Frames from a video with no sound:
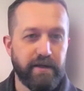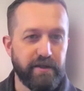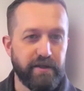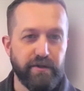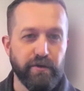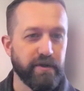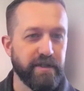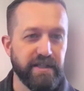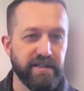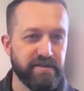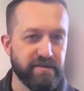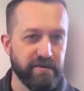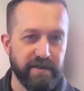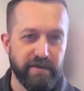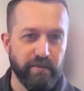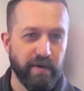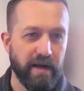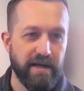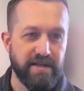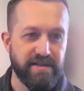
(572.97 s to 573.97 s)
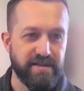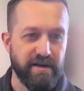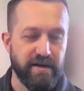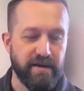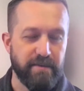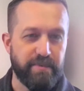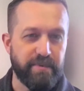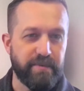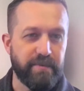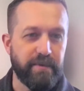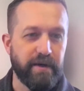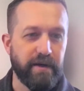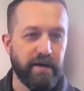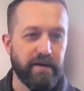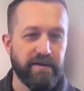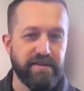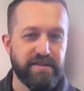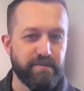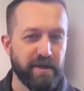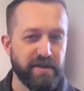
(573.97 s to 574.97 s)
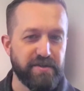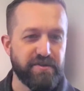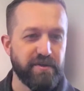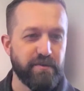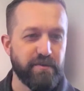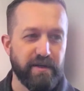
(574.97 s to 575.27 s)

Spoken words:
you'll easily rise up, especially